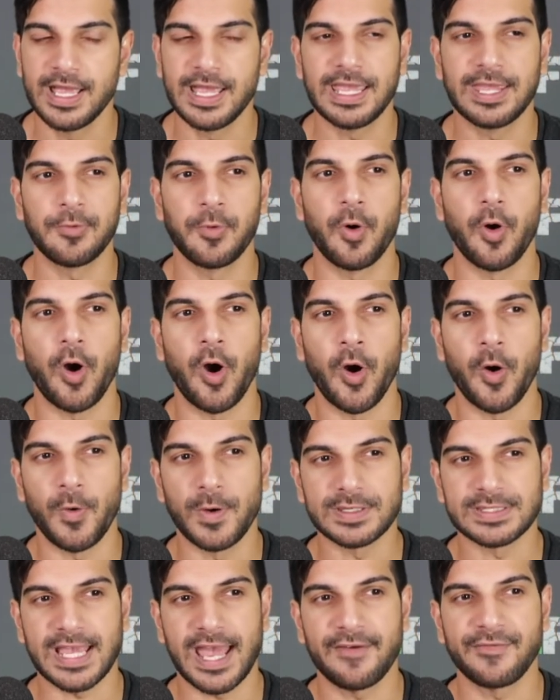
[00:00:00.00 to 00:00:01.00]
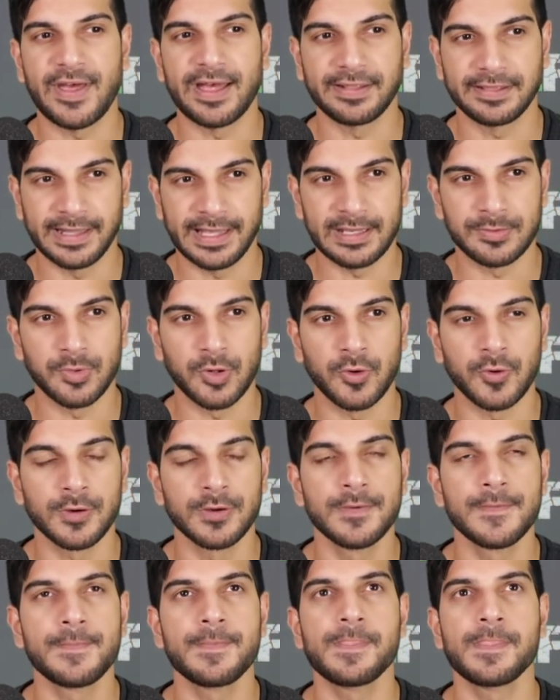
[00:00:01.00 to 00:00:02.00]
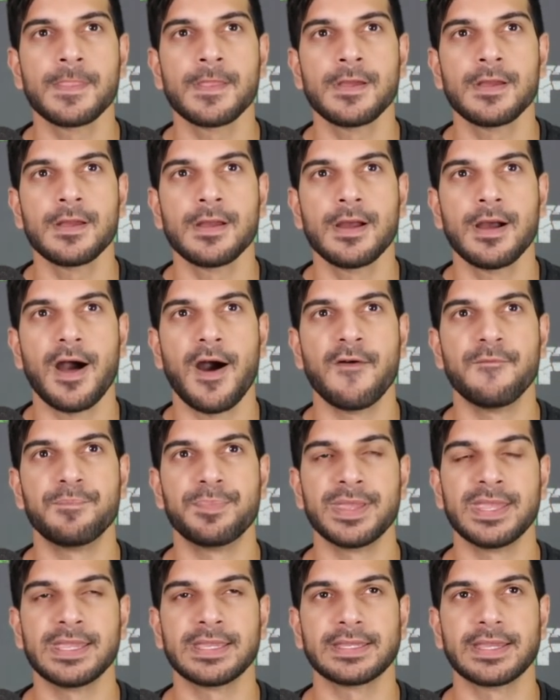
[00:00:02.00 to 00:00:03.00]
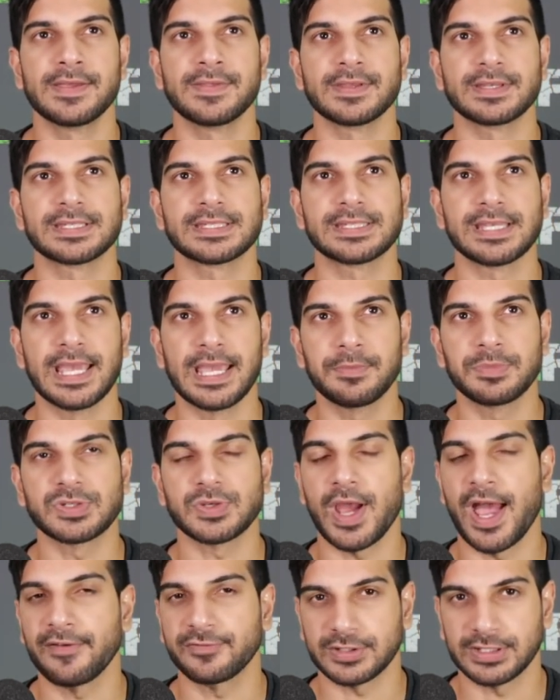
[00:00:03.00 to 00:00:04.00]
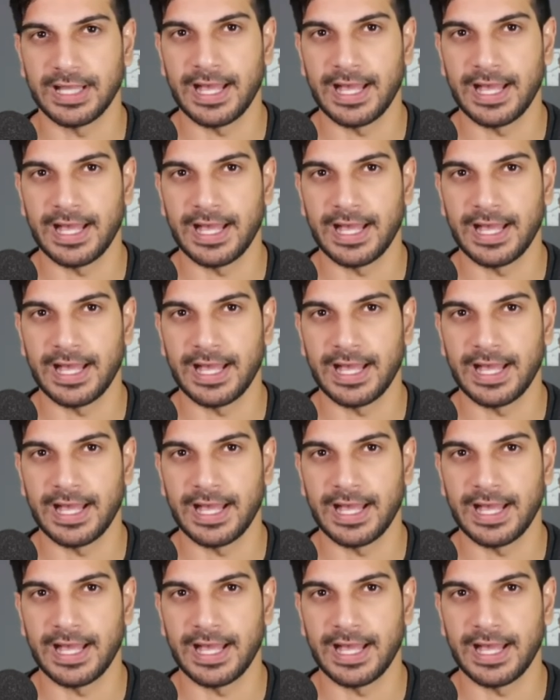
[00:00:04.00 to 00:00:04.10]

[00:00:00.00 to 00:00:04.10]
he will always have that label of being in the same draft